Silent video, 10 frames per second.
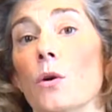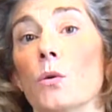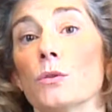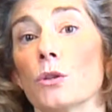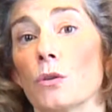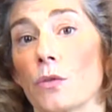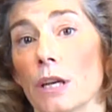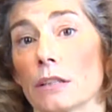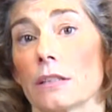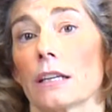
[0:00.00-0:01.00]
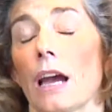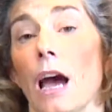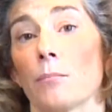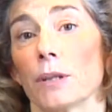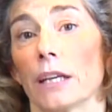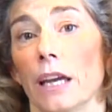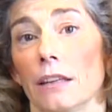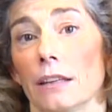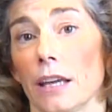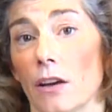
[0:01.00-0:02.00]
those are things that complicate
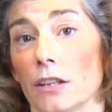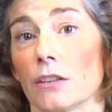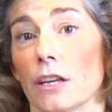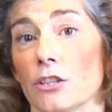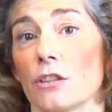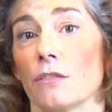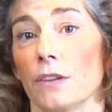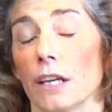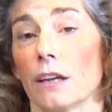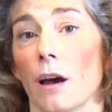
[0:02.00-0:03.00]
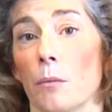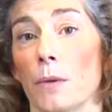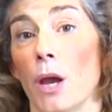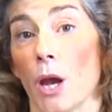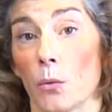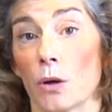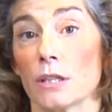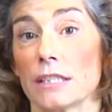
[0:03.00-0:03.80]
the calculation of income and where a